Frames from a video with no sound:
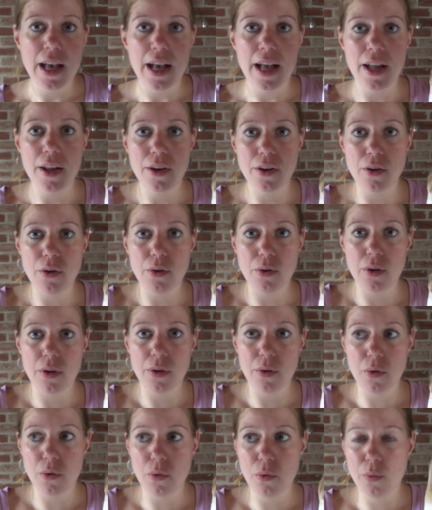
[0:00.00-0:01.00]
And
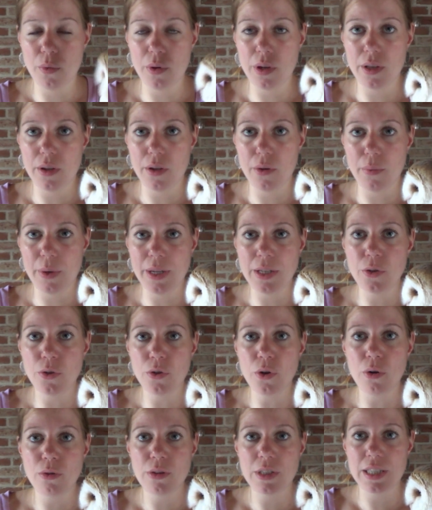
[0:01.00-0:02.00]
when you
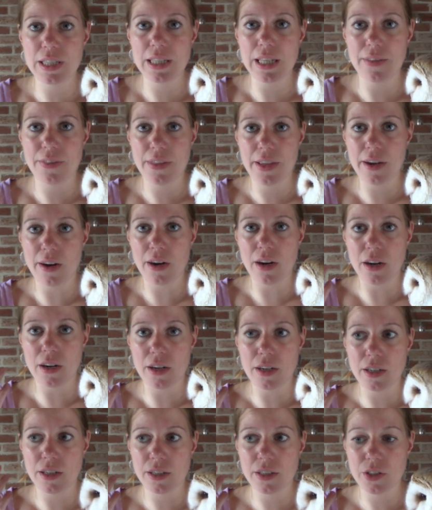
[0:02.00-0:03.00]
notice that they
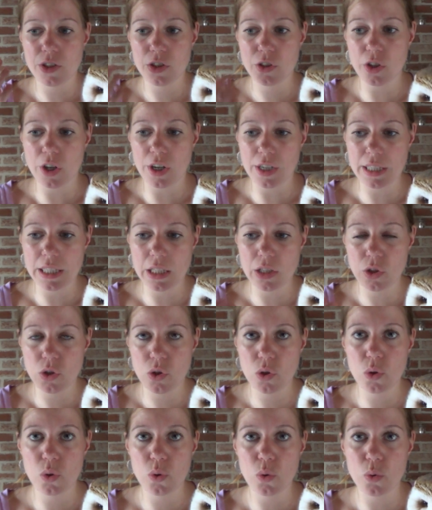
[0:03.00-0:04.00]
are starting
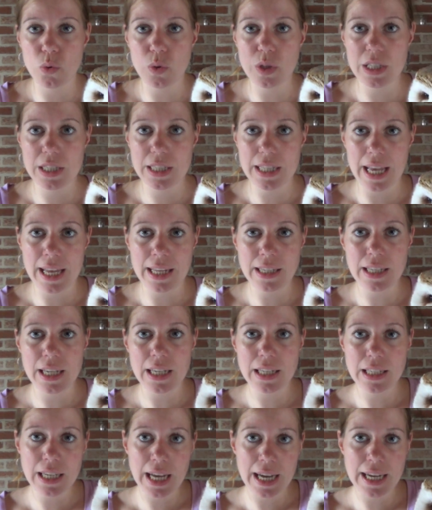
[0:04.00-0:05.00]
to stand
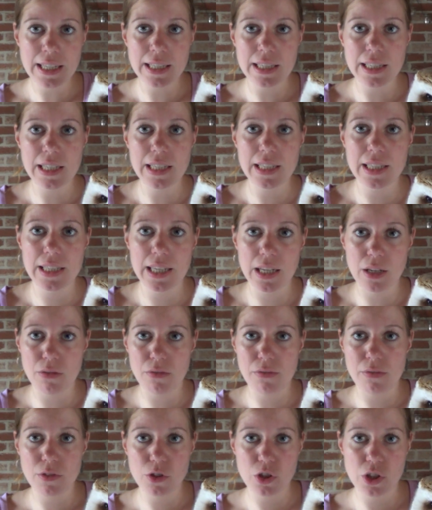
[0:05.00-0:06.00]
at night instead
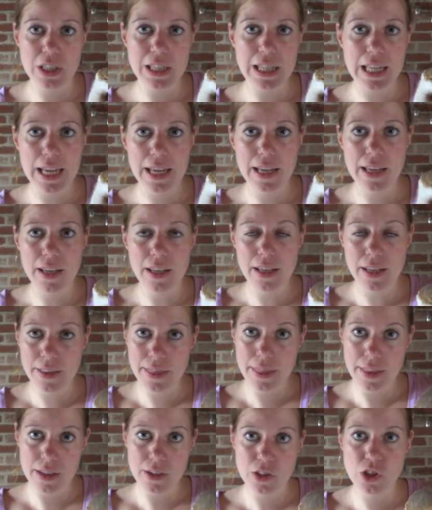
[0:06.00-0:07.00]
of just
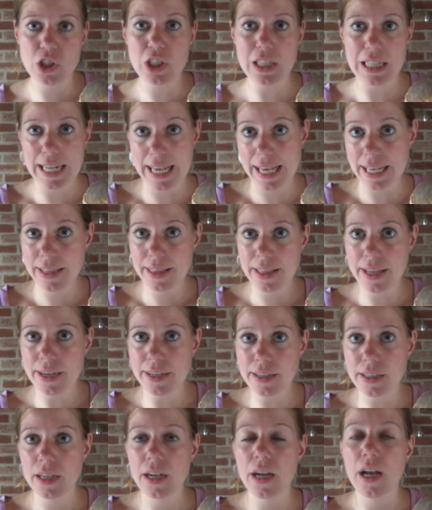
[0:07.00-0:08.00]
laying
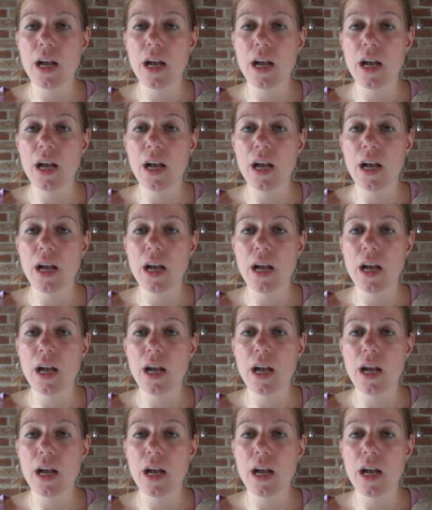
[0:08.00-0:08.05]
there,